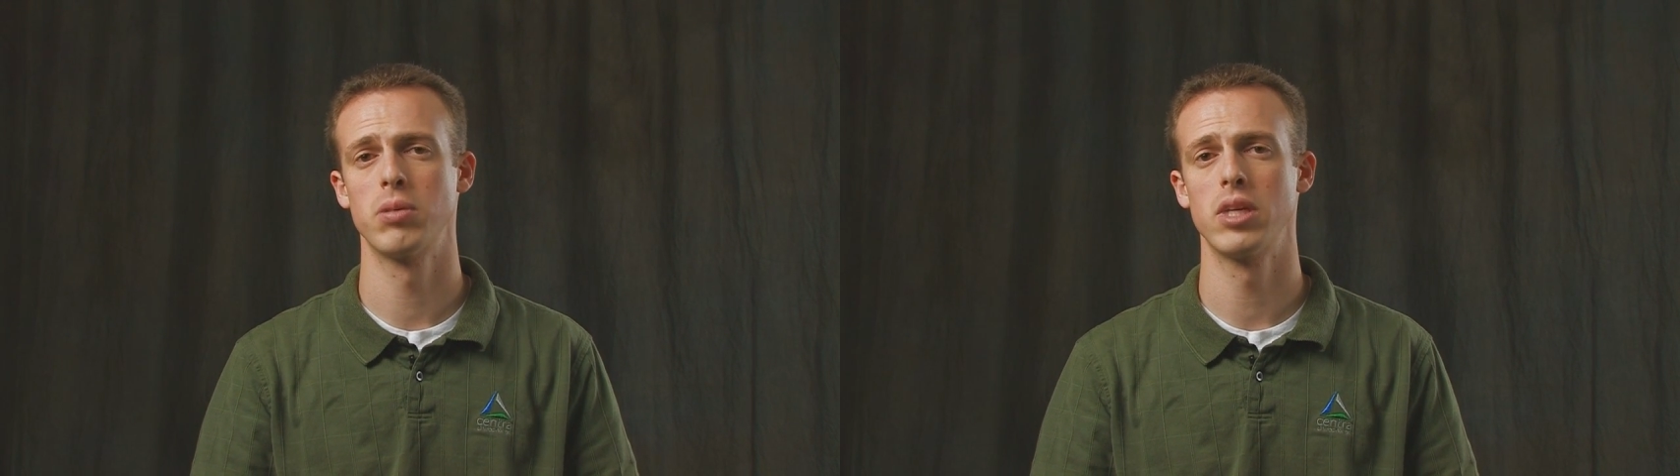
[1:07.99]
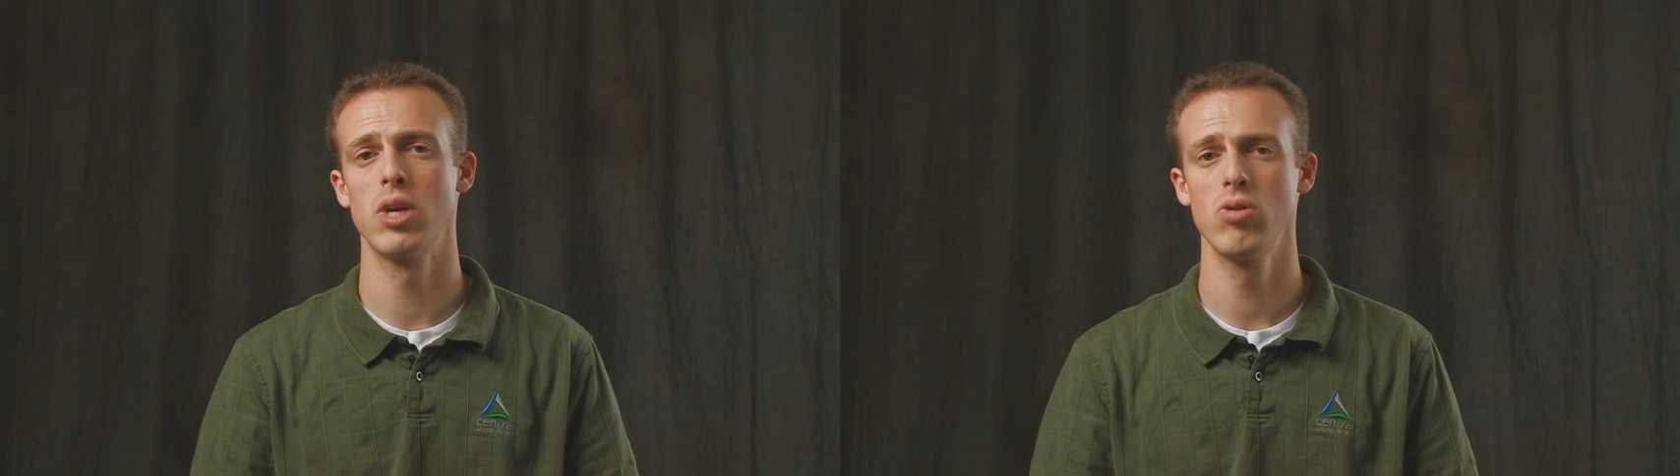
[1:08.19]

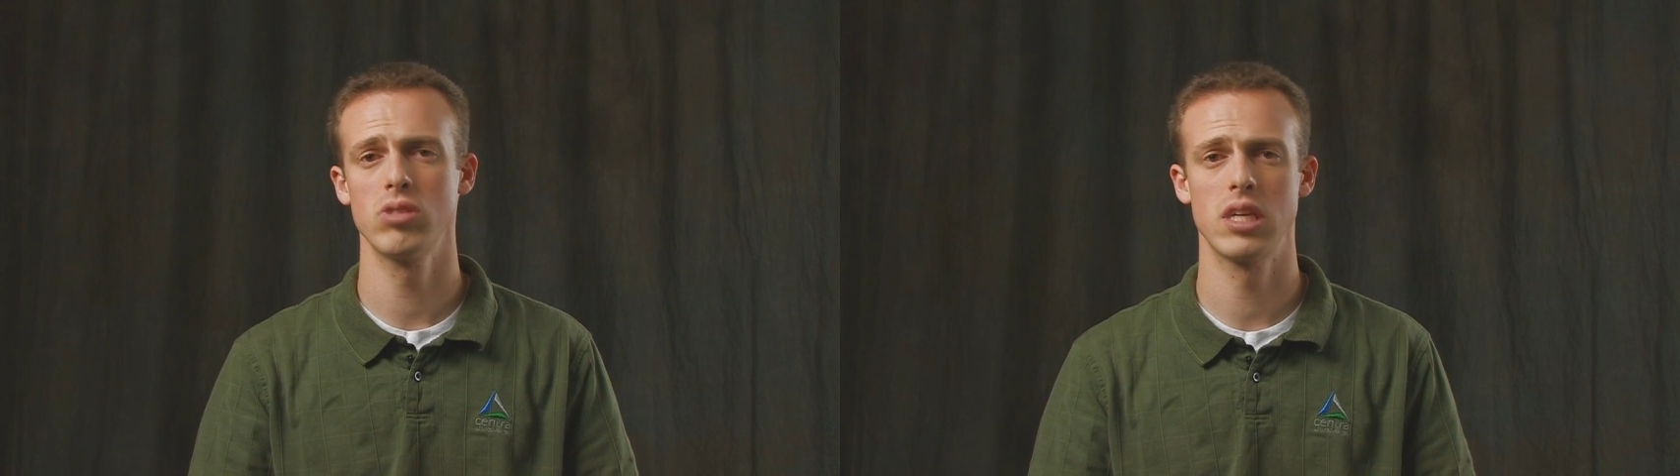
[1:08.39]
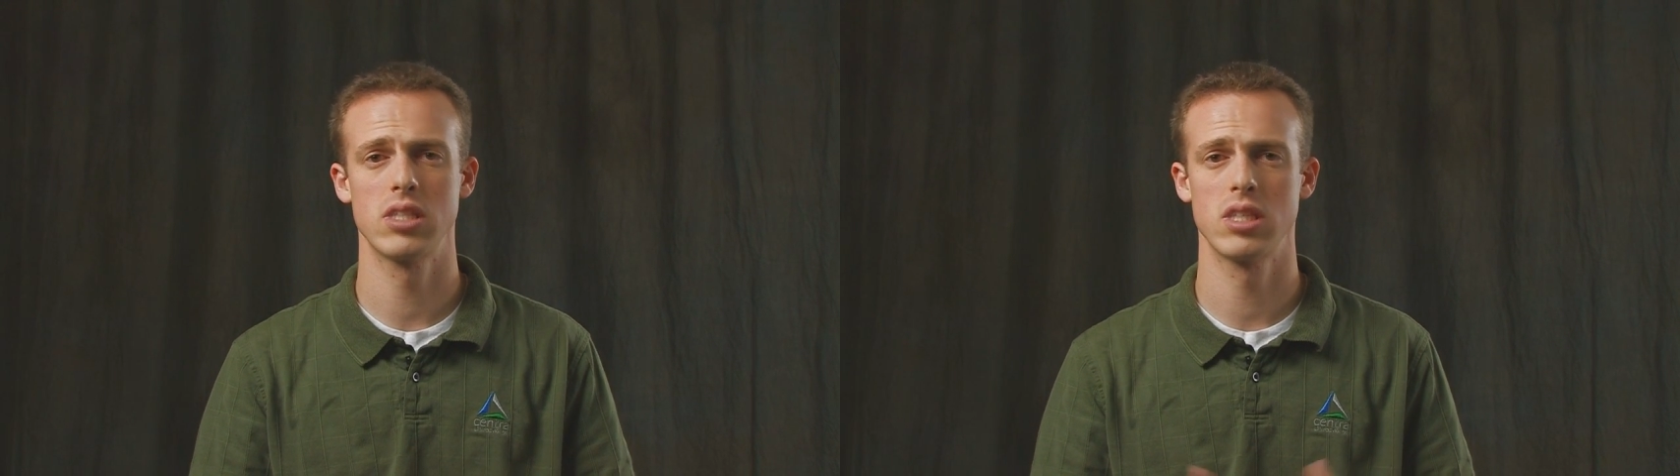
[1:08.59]
but
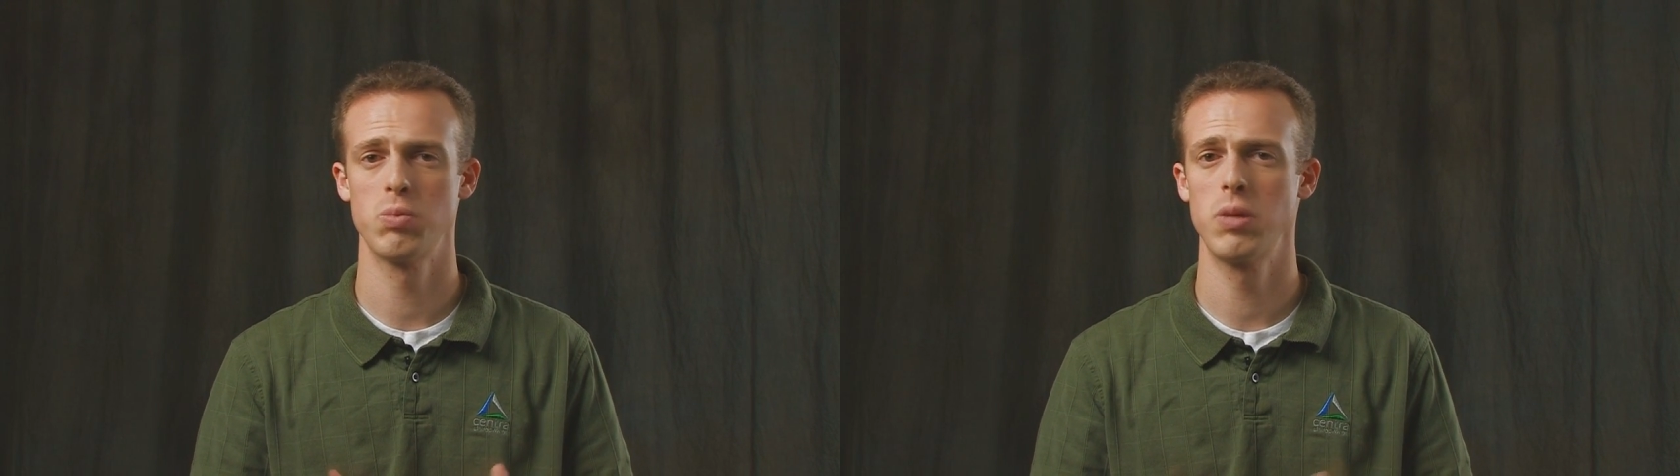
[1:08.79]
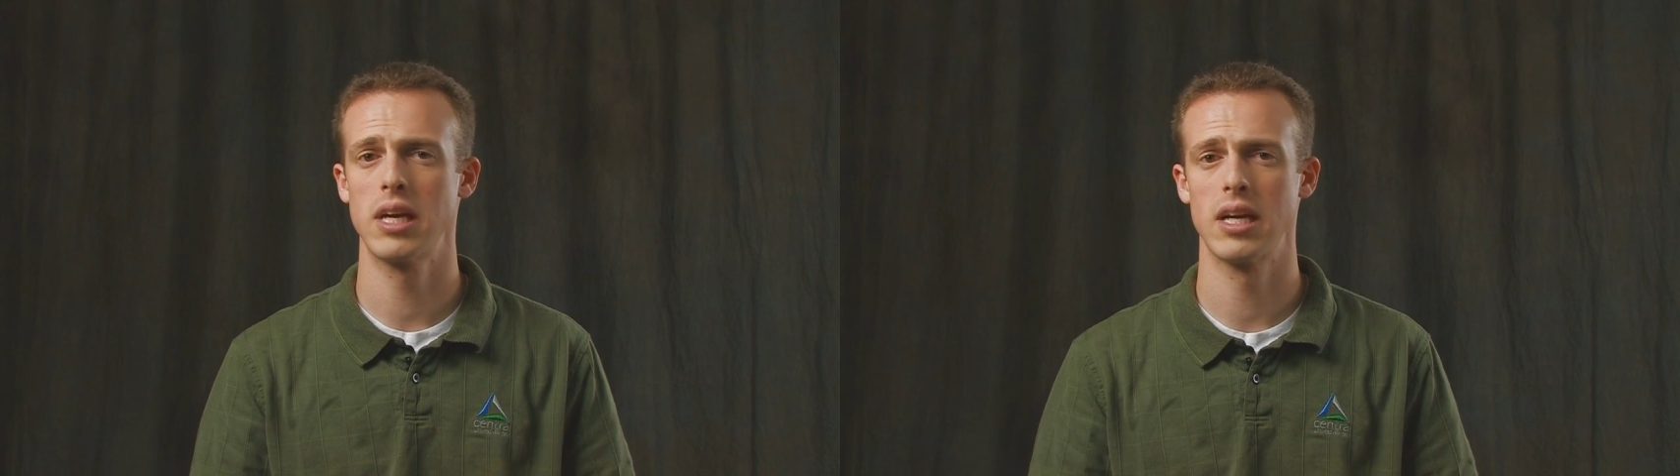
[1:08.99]
usually it's
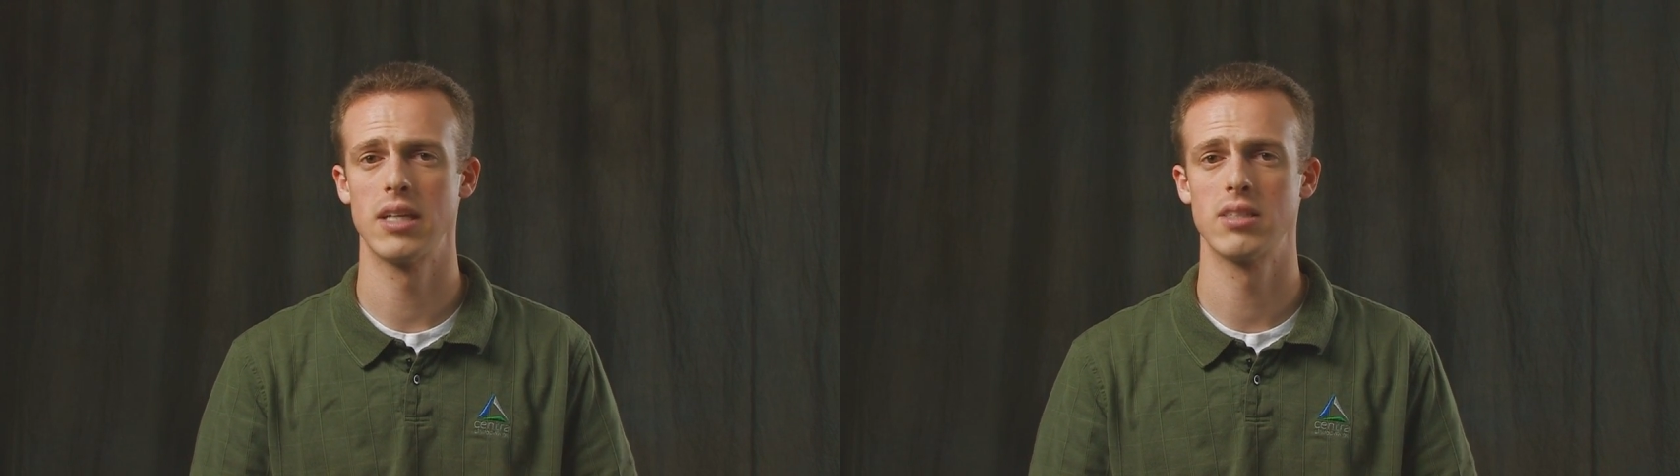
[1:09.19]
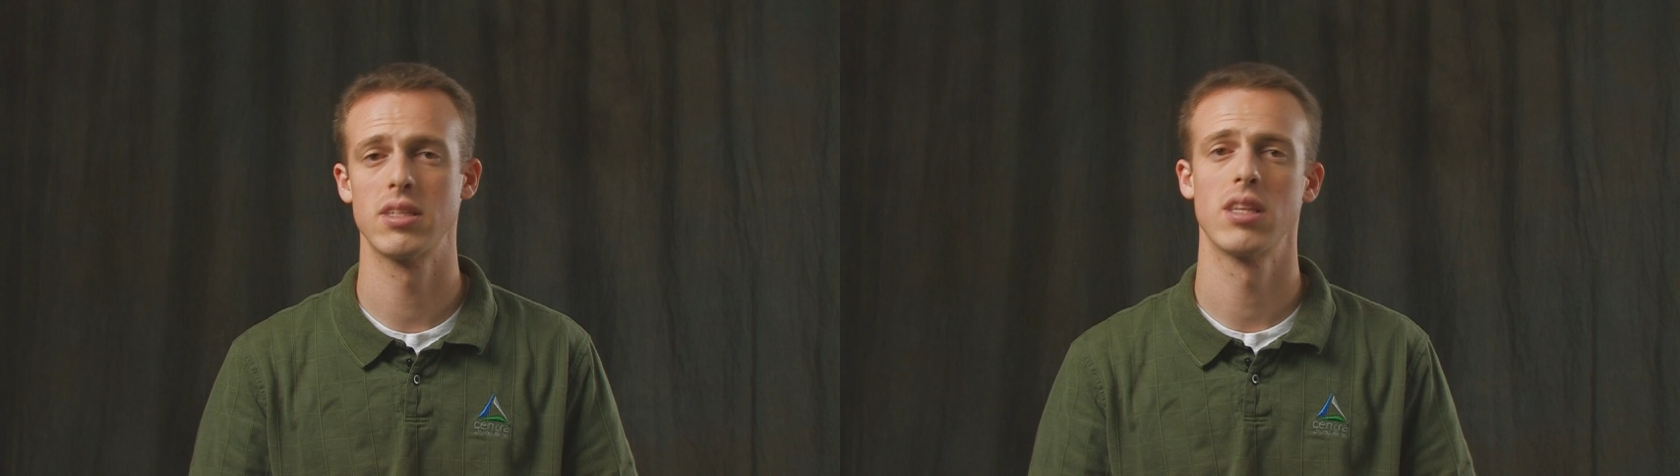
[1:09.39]
just
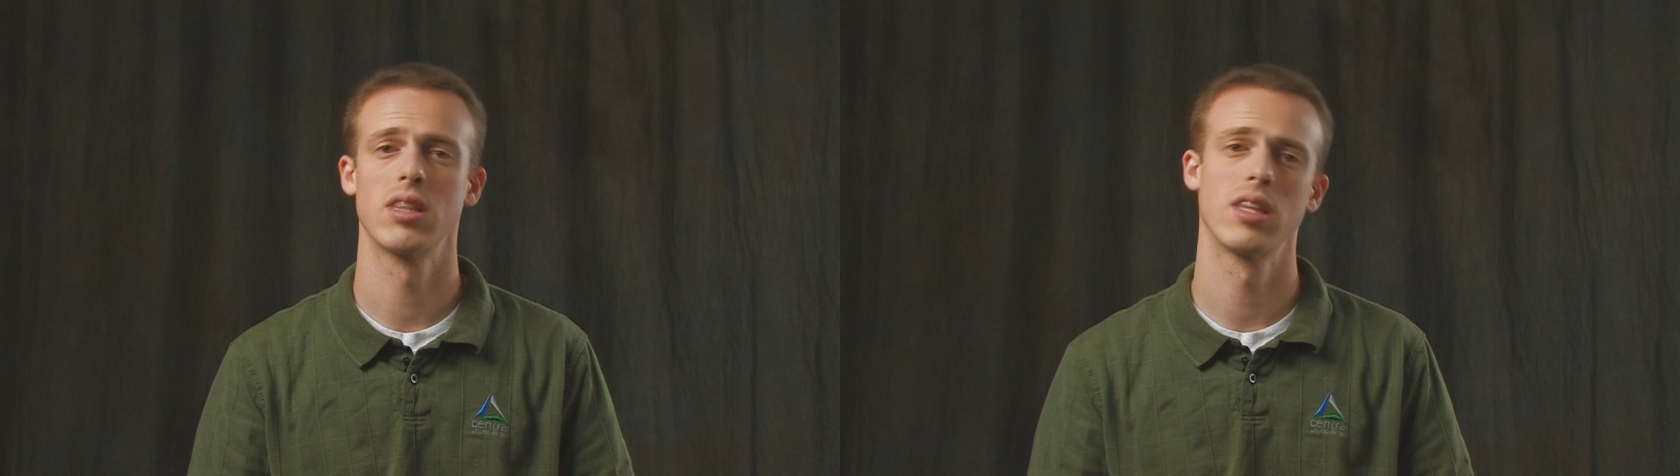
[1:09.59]
because